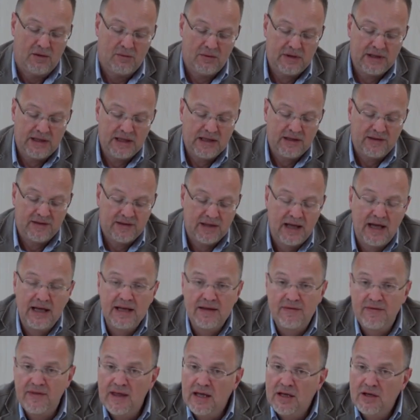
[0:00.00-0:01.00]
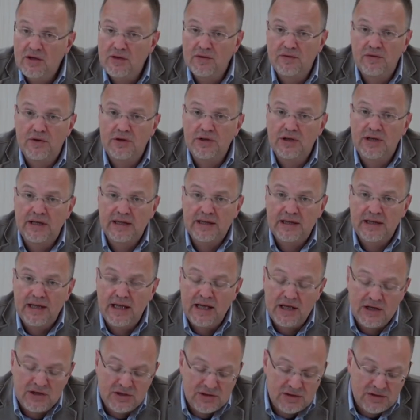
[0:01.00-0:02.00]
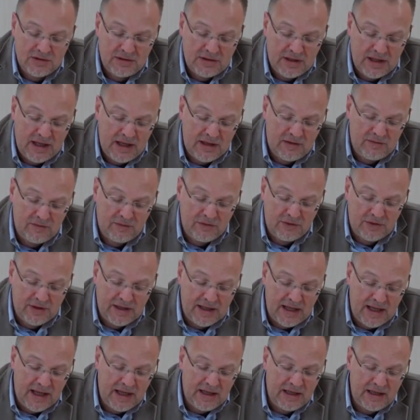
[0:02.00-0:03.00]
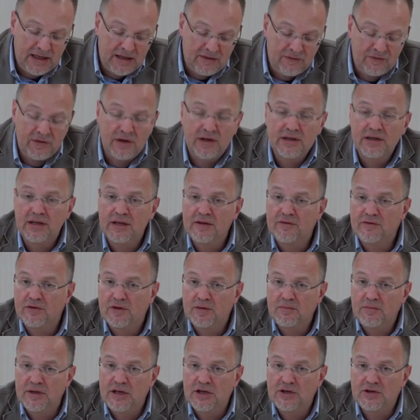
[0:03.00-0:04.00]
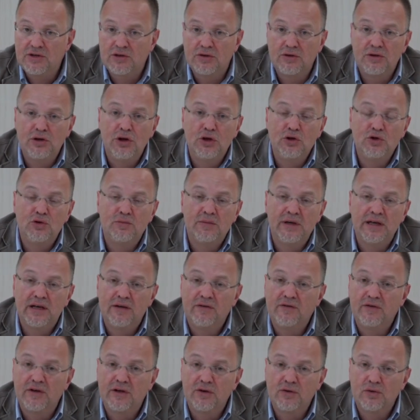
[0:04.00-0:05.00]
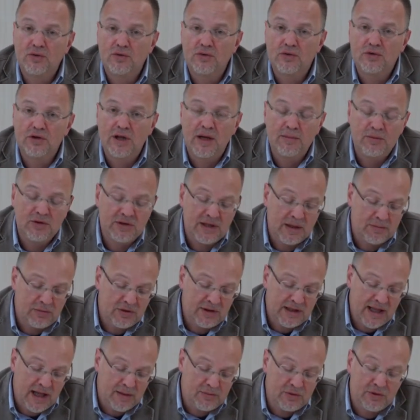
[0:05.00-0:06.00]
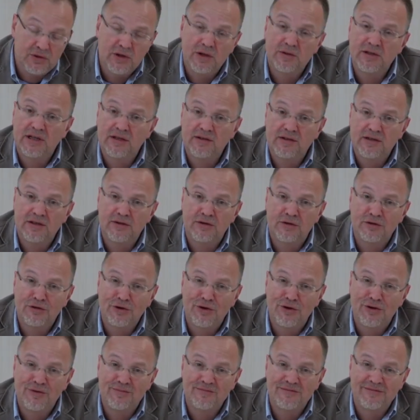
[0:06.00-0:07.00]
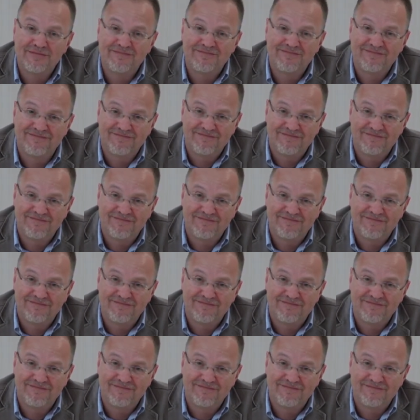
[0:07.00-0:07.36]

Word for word: With this, I thank you for your attention, and for uh, any further information, you may refer to www.st.com.